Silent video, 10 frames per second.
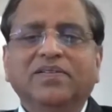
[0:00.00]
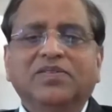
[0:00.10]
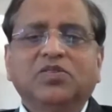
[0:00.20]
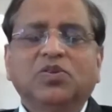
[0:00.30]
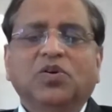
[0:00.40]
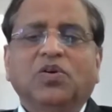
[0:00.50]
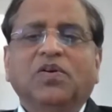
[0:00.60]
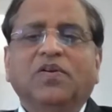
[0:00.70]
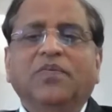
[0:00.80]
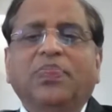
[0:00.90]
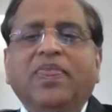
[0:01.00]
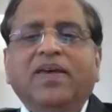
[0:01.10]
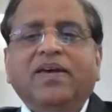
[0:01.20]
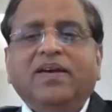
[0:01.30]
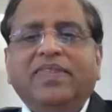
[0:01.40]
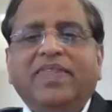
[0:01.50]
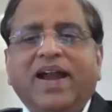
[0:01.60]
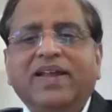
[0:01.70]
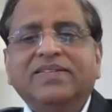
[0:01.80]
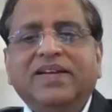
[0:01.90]
So
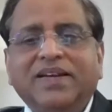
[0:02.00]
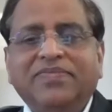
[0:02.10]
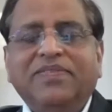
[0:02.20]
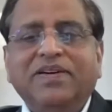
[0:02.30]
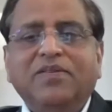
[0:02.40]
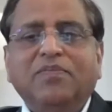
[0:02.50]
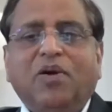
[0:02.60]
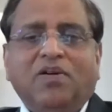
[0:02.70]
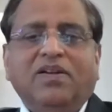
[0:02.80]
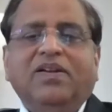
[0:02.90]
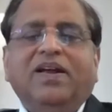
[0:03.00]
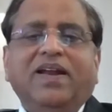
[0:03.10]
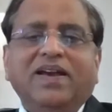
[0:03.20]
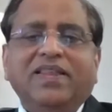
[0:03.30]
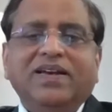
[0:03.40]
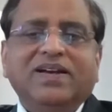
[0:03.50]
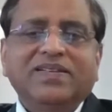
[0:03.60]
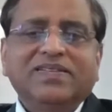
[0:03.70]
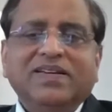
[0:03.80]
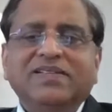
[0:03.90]
that is a different model. And I think
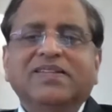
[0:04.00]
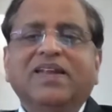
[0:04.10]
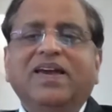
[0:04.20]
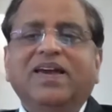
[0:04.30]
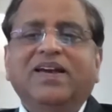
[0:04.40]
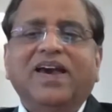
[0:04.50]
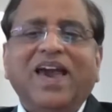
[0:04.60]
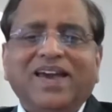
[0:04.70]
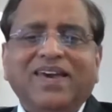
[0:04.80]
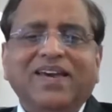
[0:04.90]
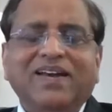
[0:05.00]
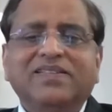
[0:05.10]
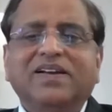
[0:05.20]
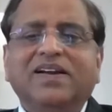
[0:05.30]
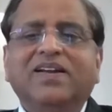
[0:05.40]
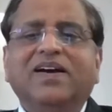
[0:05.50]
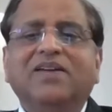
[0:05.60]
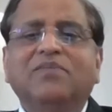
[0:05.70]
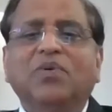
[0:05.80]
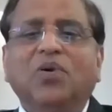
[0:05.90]
concerns like hacking, etc.,
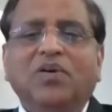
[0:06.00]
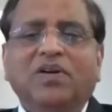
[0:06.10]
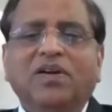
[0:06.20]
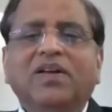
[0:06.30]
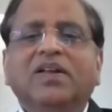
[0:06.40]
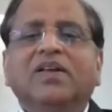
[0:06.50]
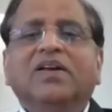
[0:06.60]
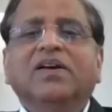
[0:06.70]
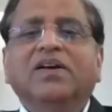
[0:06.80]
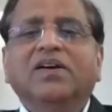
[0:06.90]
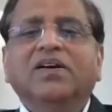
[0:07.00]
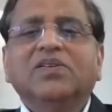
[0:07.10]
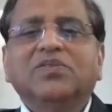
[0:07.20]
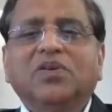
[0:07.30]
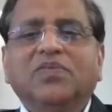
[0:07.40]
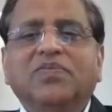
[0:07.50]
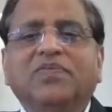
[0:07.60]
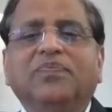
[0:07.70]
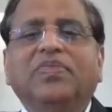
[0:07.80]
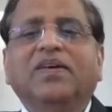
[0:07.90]
are more sort of
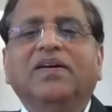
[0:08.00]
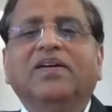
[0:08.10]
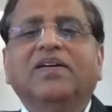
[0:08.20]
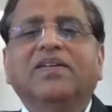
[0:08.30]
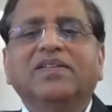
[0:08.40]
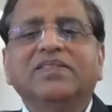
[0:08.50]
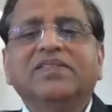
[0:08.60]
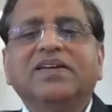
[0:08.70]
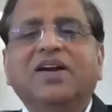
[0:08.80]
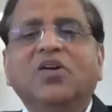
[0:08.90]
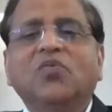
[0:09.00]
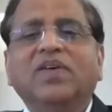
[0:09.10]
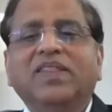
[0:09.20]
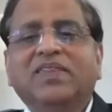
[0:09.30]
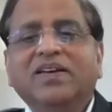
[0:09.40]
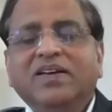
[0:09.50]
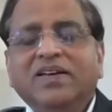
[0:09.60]
concerned with